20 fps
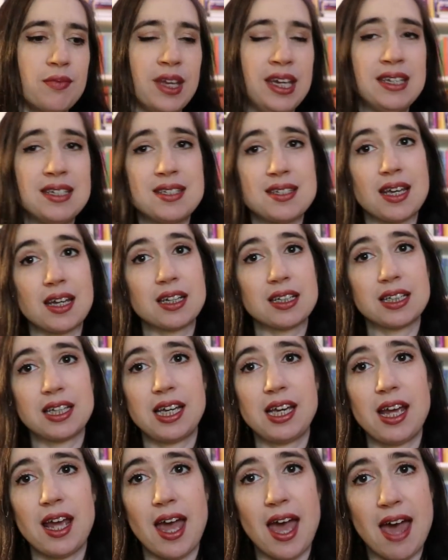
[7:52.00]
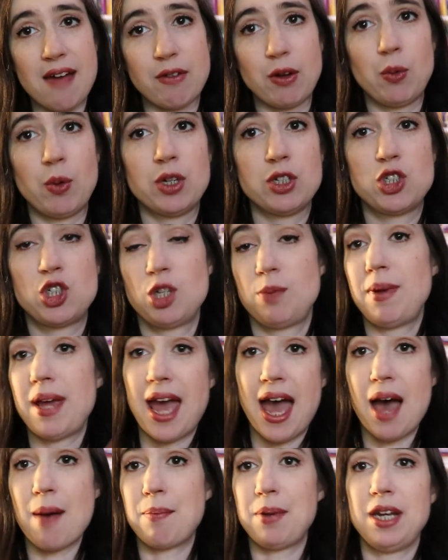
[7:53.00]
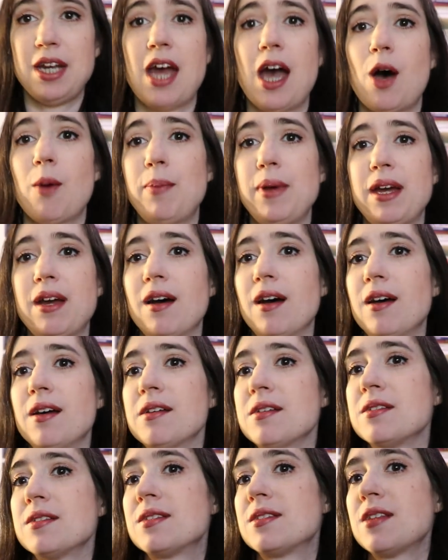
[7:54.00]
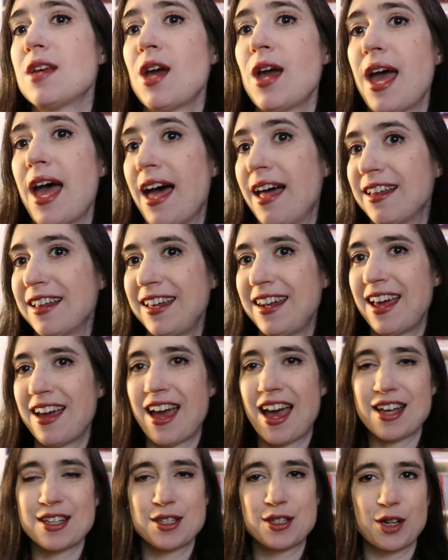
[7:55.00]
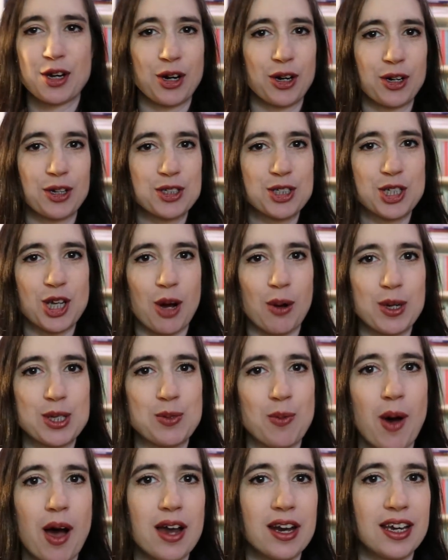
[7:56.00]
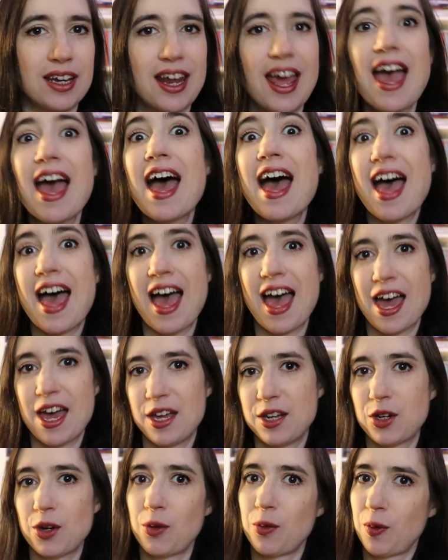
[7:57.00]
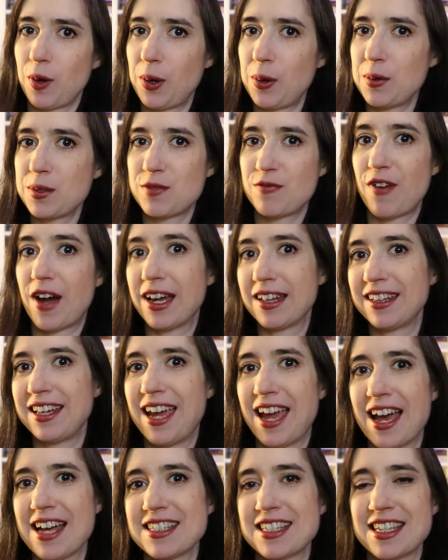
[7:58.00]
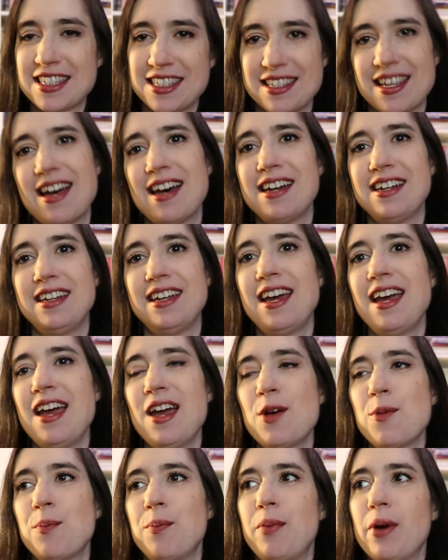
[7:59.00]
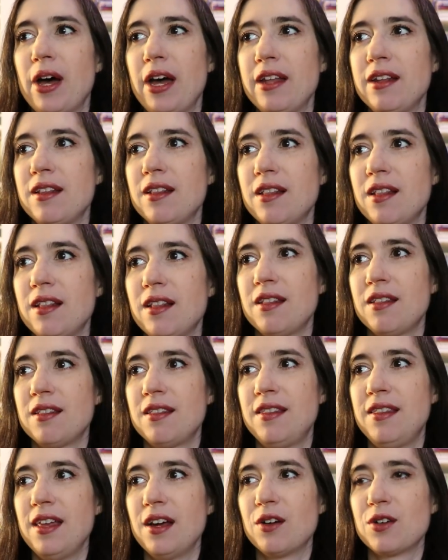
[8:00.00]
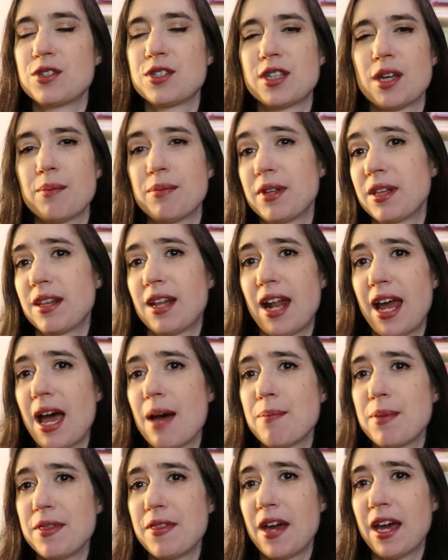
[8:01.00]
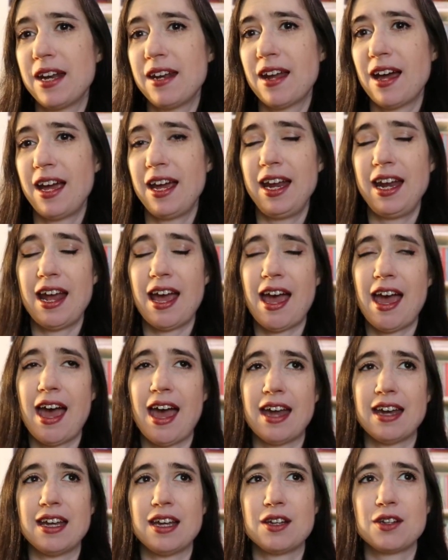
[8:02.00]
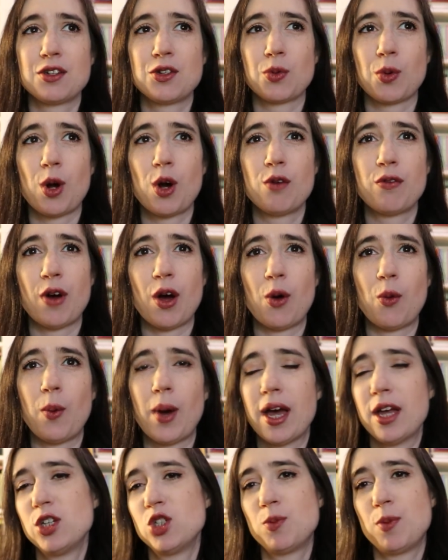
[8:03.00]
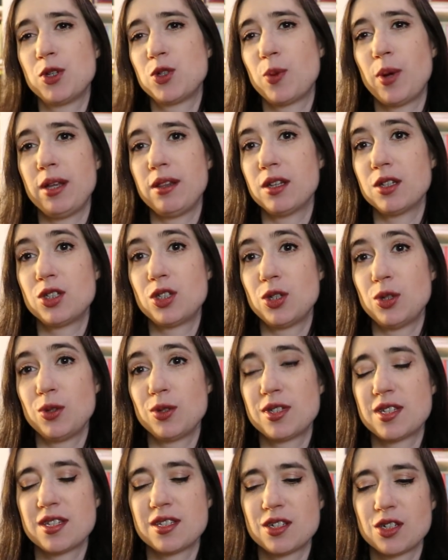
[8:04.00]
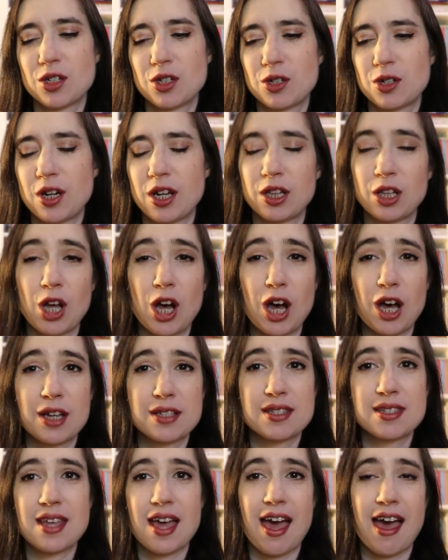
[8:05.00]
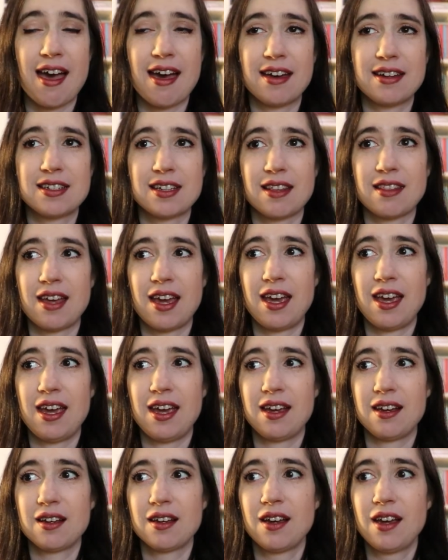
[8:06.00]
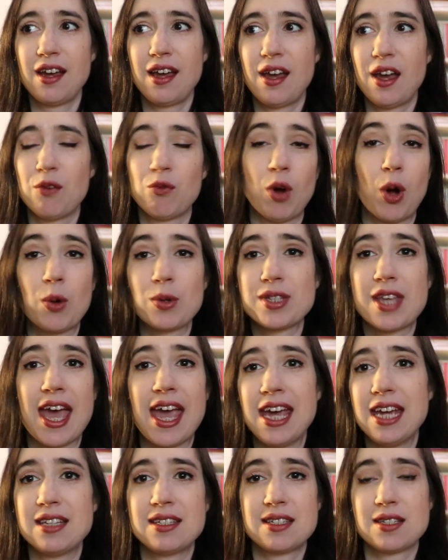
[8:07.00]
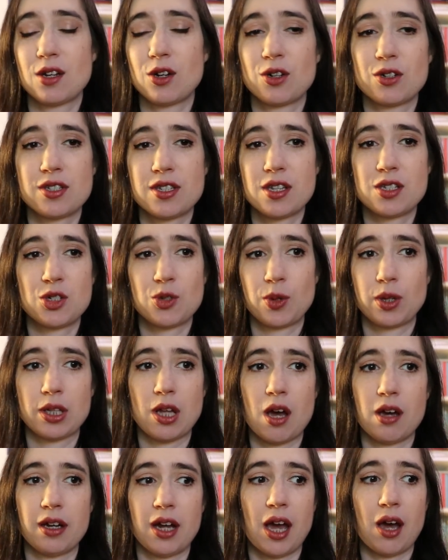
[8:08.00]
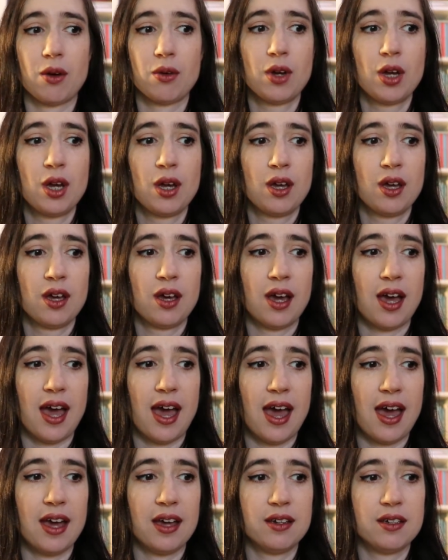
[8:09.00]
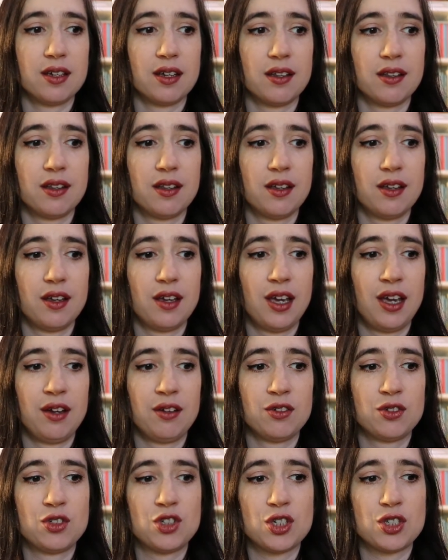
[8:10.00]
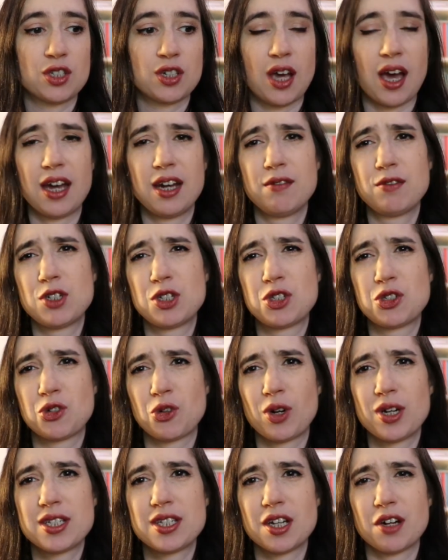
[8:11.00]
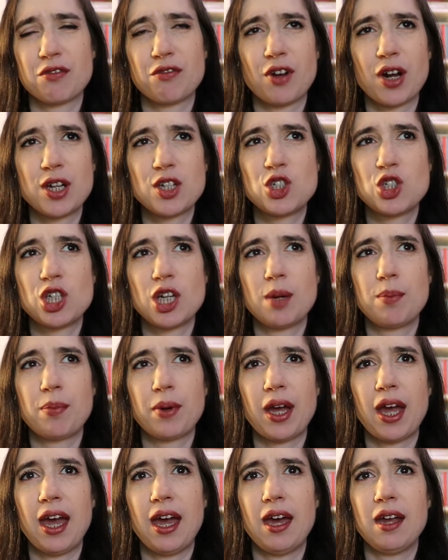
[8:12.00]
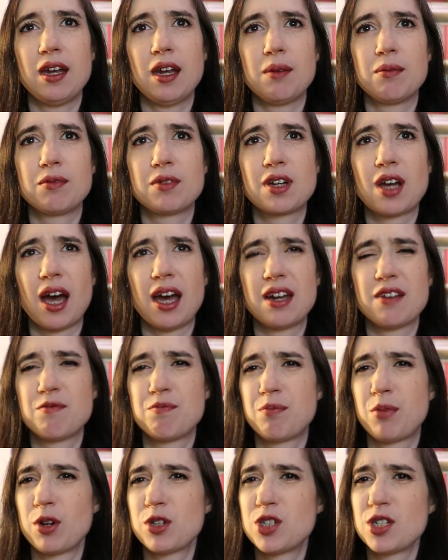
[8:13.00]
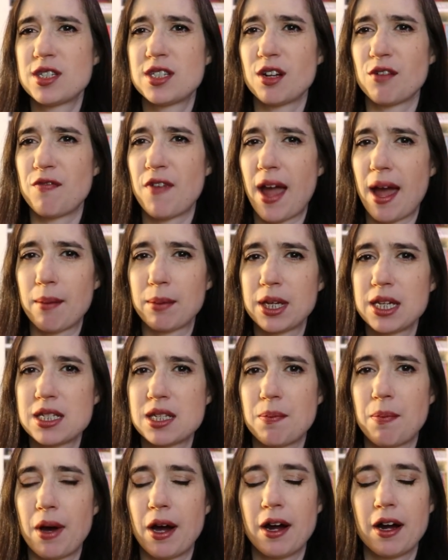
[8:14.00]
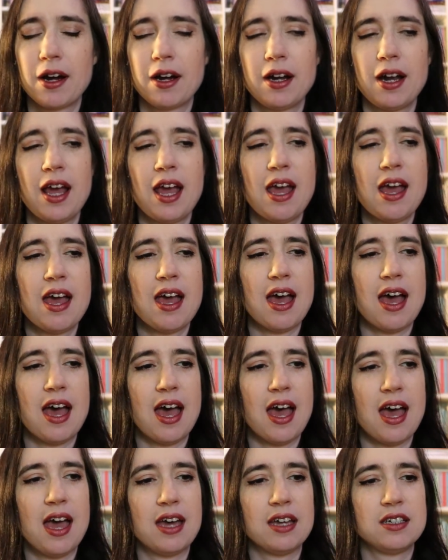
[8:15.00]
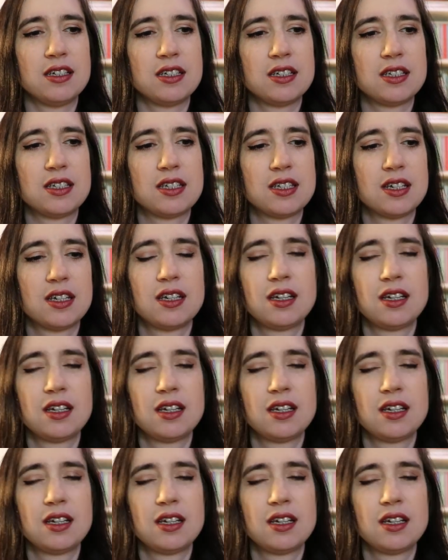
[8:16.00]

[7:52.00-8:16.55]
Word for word: And suddenly everyone should be happy now because Helen has the girl she always wanted and Rose finally has a son. But there's something that happened that night, and it drove a wedge between the two sister-in-laws, and they Rose hates her sister-in-law now, and it just kind of destroys their friendship, and it kind of pushes their families apart, and